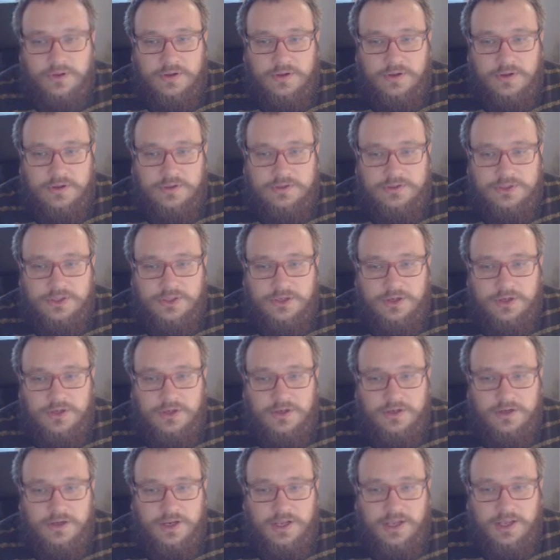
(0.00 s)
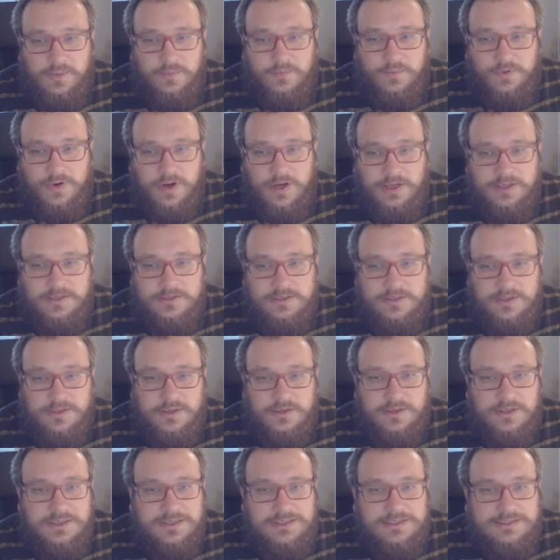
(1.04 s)
circle, and like it breaks,
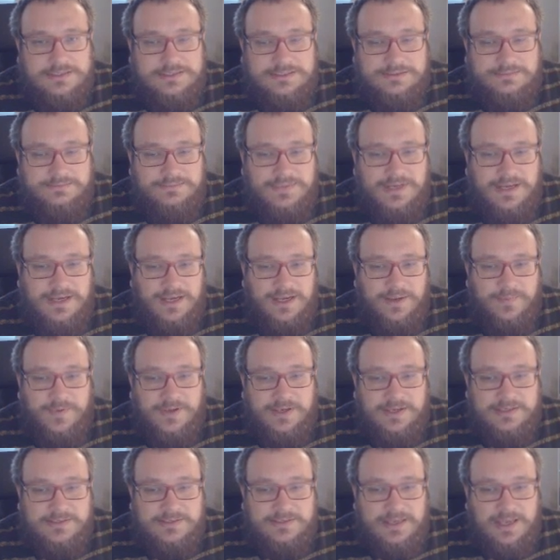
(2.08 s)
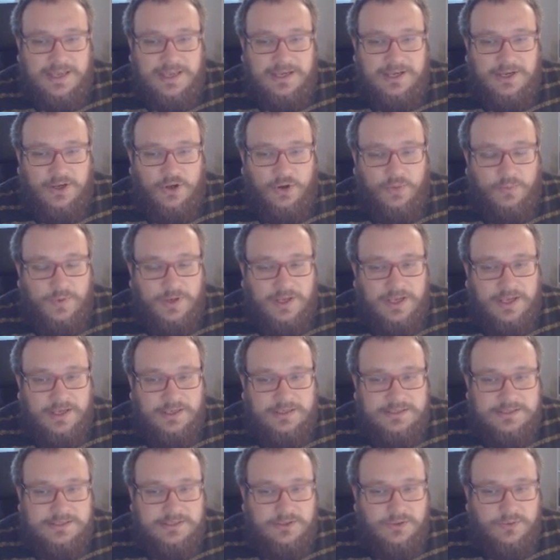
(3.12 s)
like nah, but it's getting
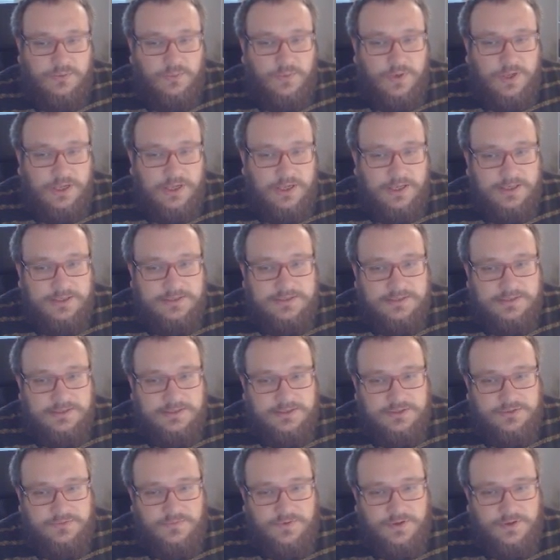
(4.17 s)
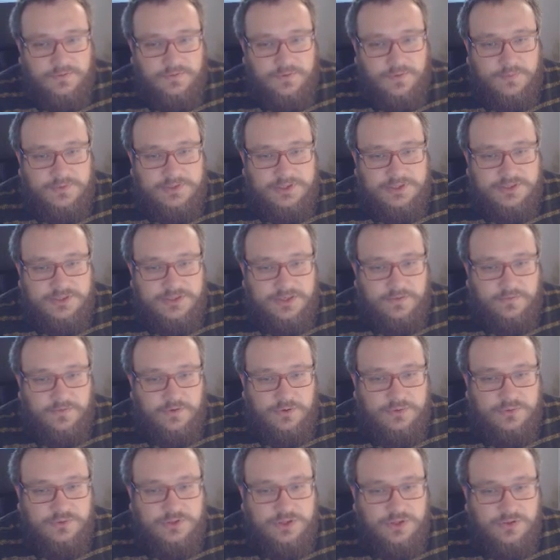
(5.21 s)
complicated and weird, and it doesn't really represent stuff, and
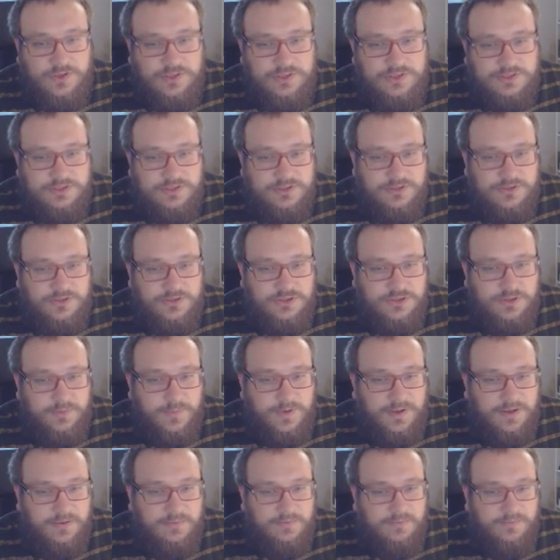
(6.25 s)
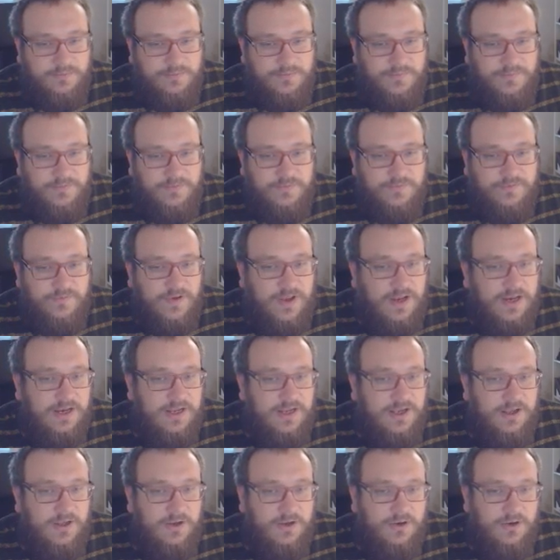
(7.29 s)
also this is just a bit
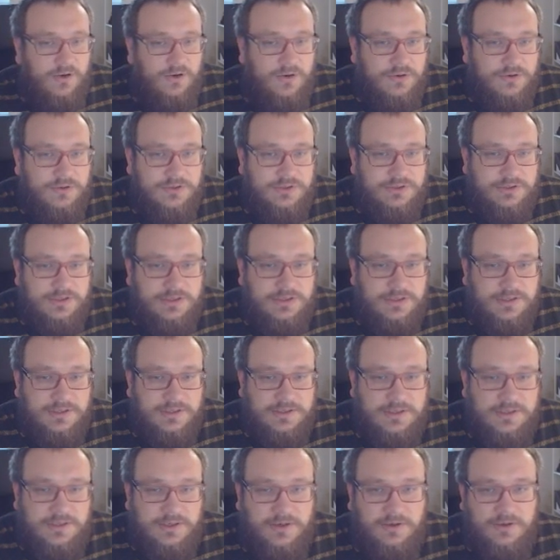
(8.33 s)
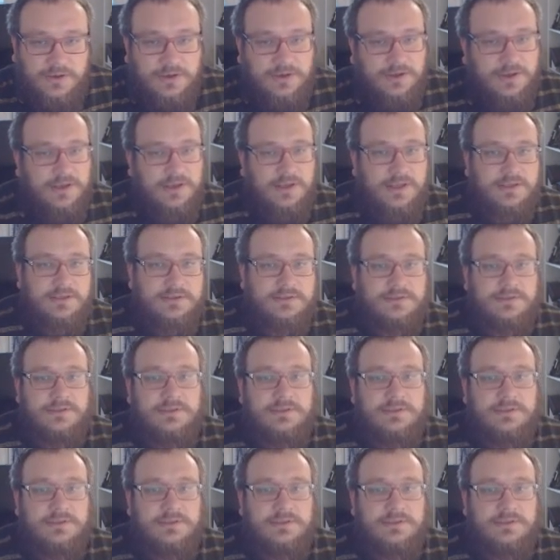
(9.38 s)
phallic and odd, and I don't like it.